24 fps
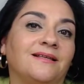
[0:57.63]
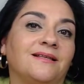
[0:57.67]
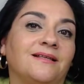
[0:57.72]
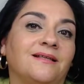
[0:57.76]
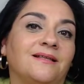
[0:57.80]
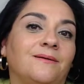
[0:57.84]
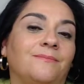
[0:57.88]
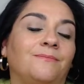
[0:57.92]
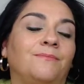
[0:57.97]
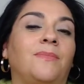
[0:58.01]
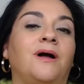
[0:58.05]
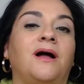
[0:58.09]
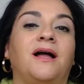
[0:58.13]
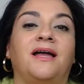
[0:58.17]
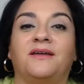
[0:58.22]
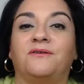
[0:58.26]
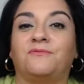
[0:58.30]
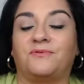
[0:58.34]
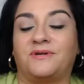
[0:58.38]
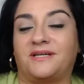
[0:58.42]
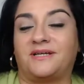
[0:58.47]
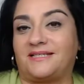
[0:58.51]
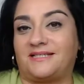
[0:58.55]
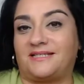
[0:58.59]
my
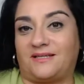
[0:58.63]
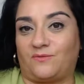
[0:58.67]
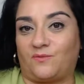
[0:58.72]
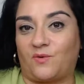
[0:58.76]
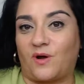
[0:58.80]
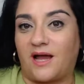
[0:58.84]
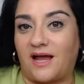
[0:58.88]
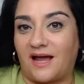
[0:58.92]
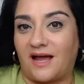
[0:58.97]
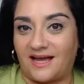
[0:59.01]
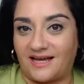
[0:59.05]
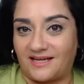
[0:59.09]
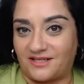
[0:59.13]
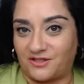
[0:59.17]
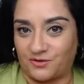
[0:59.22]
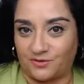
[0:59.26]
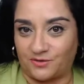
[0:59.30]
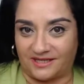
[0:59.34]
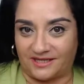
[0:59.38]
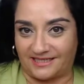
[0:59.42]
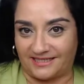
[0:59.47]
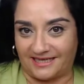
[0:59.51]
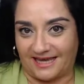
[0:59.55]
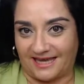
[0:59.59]
reason why I
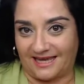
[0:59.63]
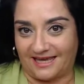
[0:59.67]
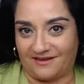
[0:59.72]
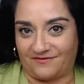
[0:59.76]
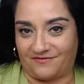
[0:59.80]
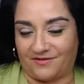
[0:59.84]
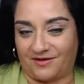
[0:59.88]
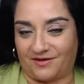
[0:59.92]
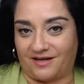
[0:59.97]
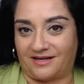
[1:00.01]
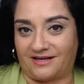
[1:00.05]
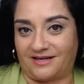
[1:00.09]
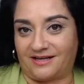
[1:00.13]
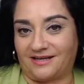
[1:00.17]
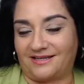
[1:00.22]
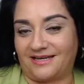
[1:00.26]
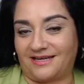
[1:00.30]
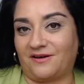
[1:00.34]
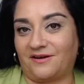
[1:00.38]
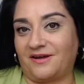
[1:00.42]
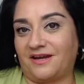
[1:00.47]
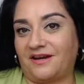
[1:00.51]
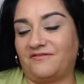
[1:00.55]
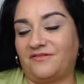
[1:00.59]
joined Avon.
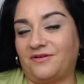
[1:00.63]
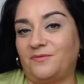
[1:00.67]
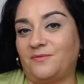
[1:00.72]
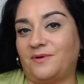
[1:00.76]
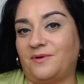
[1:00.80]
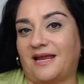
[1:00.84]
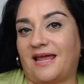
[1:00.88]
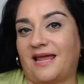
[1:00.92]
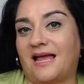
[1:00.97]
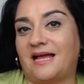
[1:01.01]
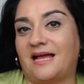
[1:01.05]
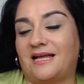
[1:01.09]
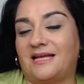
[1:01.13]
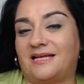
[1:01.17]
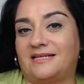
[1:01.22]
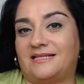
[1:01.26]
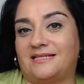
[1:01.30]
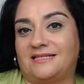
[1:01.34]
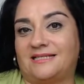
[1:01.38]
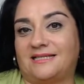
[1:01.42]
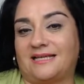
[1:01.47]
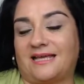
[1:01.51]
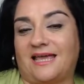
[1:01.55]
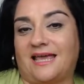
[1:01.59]
Now, everyone
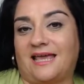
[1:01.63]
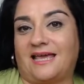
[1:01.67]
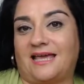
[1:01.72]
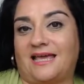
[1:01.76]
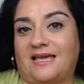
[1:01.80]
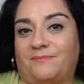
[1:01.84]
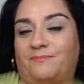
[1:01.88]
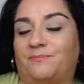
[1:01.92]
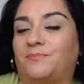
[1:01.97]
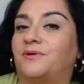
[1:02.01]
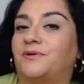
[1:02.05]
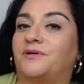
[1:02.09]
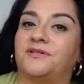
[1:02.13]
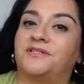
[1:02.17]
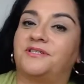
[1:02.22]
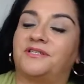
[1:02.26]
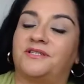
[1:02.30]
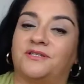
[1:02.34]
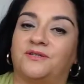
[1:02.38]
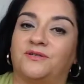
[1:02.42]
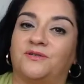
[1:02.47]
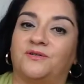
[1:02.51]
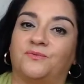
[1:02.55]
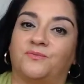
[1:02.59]
has a
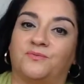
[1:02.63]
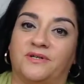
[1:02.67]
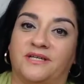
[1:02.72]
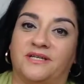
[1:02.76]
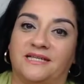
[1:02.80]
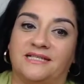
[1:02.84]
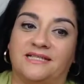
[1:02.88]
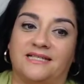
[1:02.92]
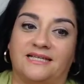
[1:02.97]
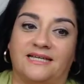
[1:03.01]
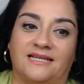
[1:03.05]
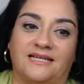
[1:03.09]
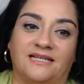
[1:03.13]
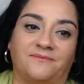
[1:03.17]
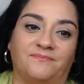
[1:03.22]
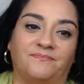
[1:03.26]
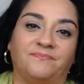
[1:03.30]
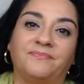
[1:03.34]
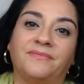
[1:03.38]
personal reason,